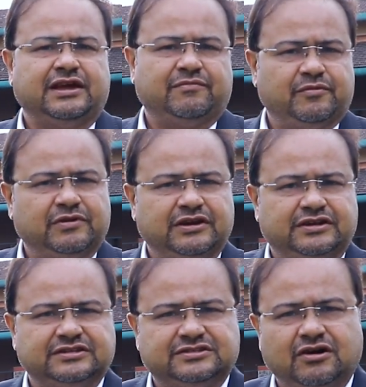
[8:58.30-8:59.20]

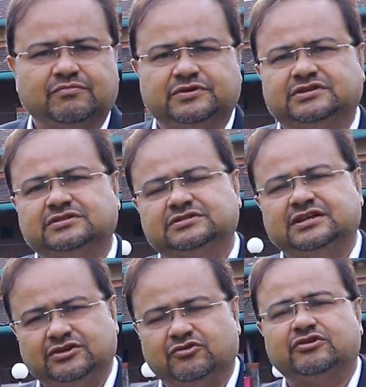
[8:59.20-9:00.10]
capabilities, competence,
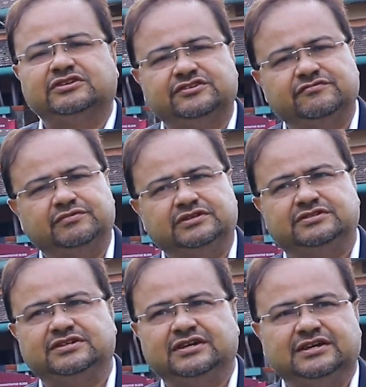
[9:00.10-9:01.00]
and your own
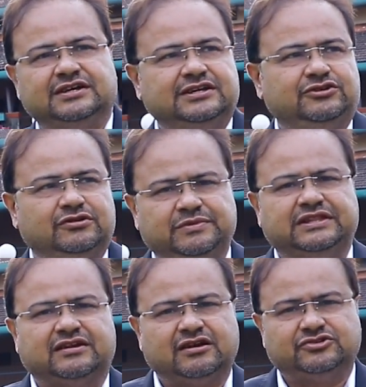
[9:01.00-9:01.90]
achievements. You will be
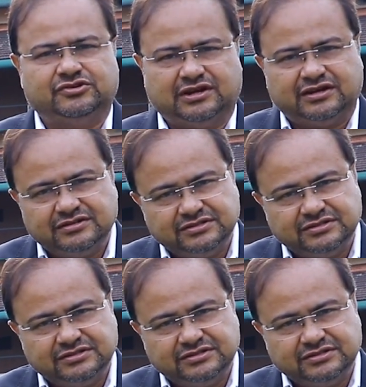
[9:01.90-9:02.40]
that Arjuna